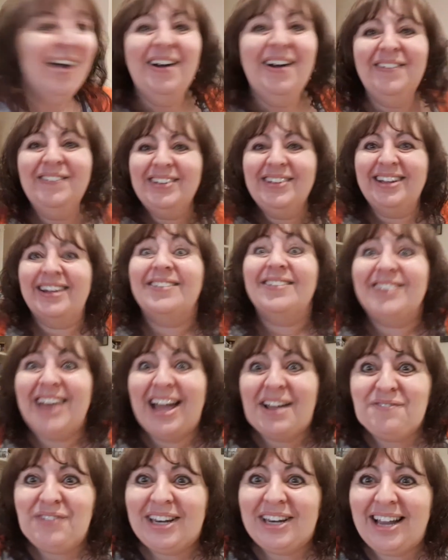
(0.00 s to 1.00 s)
You come
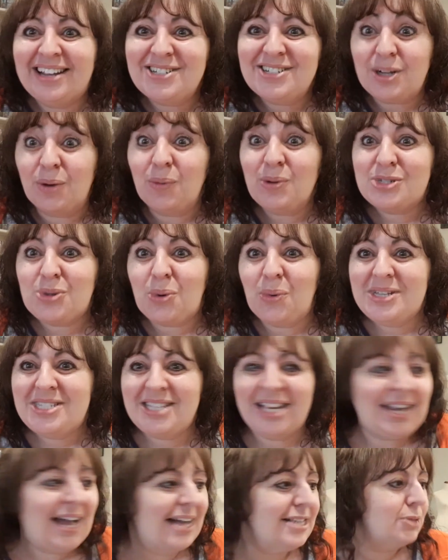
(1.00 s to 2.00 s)
late for lunch. I was always the
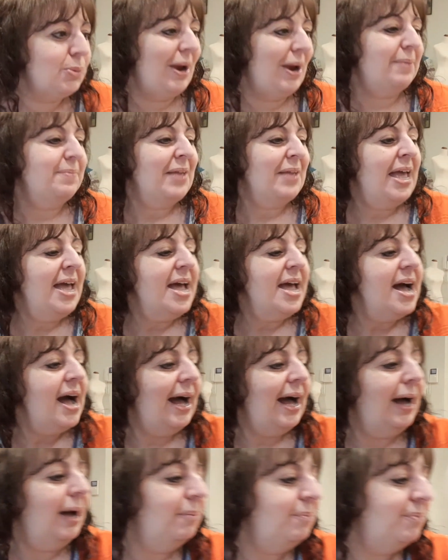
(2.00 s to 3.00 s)
last one.
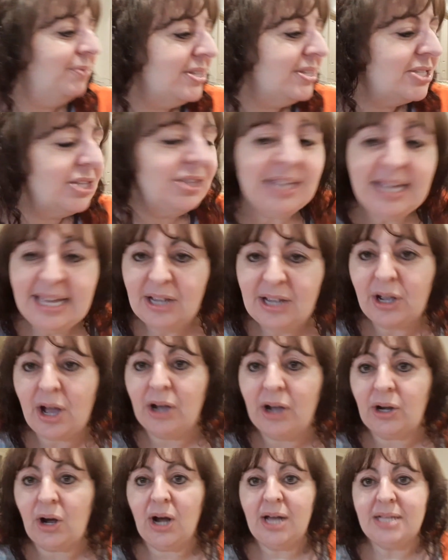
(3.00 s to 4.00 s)
So there you go,
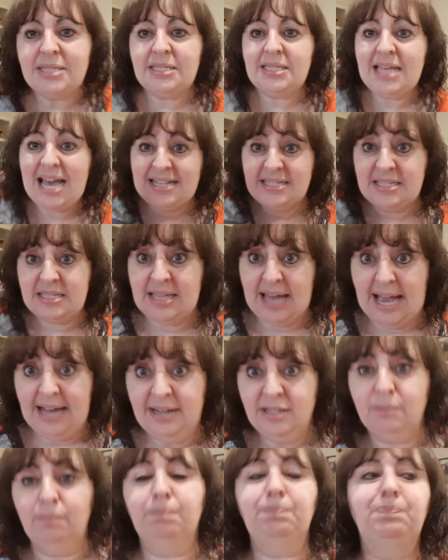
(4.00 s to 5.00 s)
guys. That's
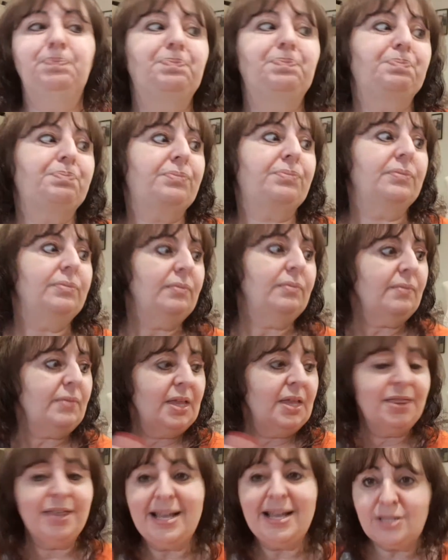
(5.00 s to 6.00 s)
that.
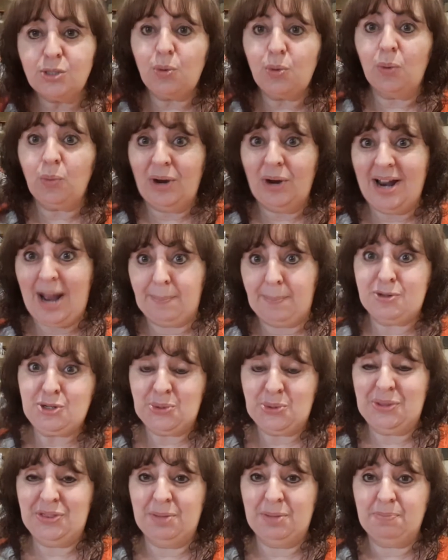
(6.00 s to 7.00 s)
That's what we're up to
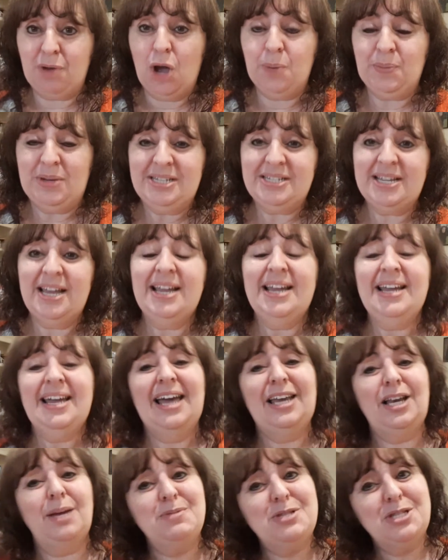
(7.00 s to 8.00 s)
at the moment.
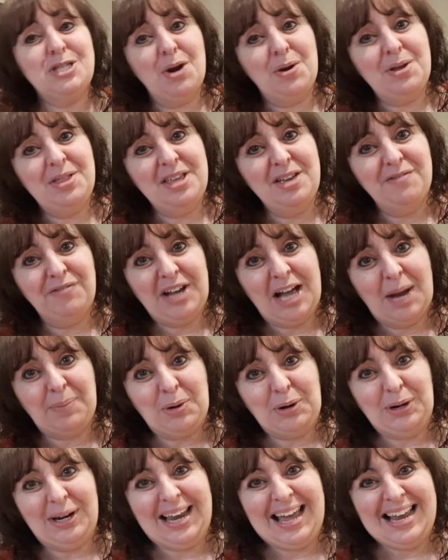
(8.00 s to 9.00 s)
And I'm sorry that you've come
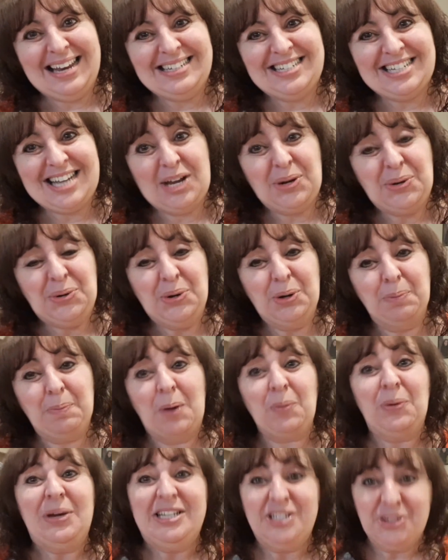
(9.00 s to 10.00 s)
on late, J Hook, but
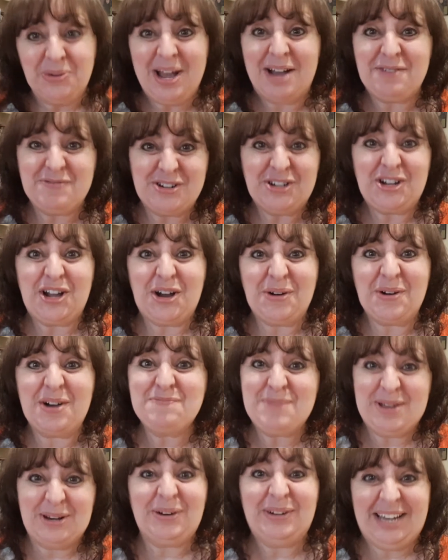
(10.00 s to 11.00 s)
we do have to go. I've
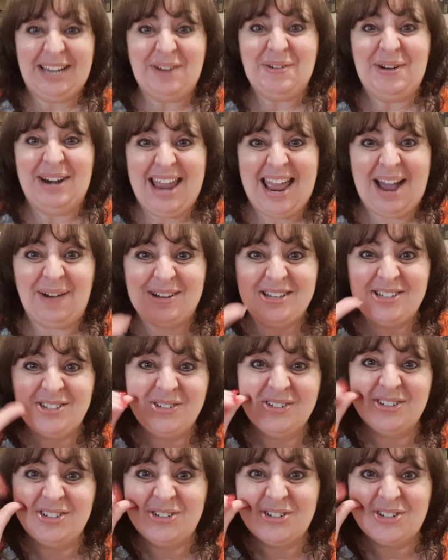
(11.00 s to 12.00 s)
been on here an hour.
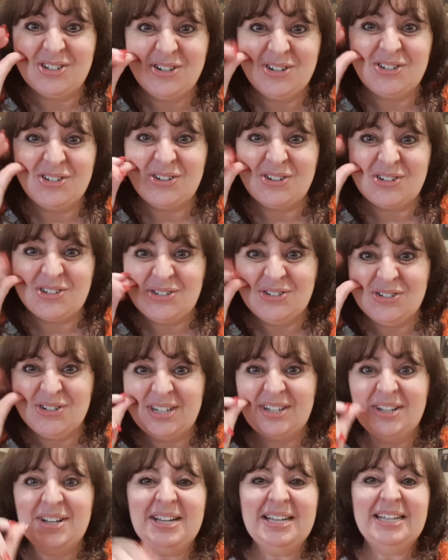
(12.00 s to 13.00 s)
Talk.
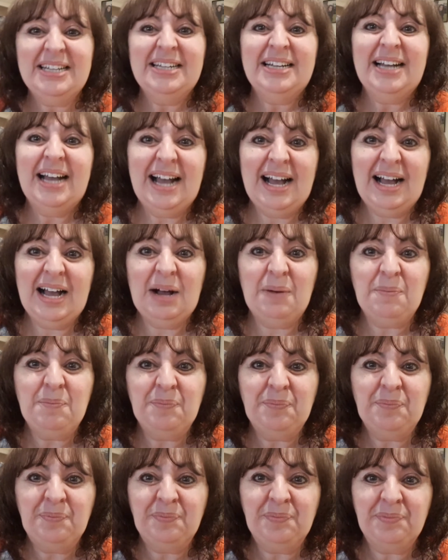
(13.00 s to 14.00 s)

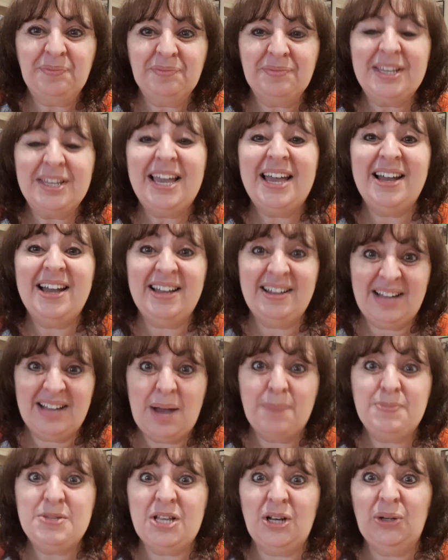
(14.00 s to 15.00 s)
Yeah,
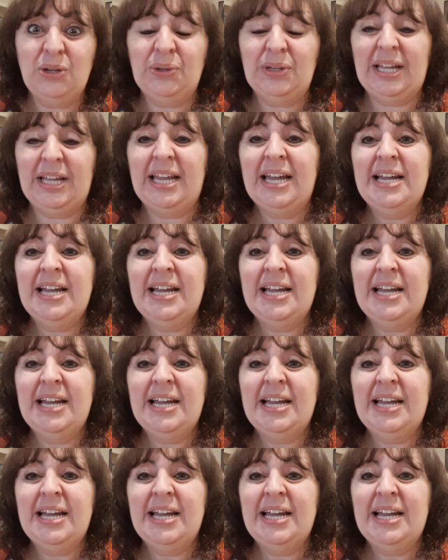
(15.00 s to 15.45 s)
absolutely.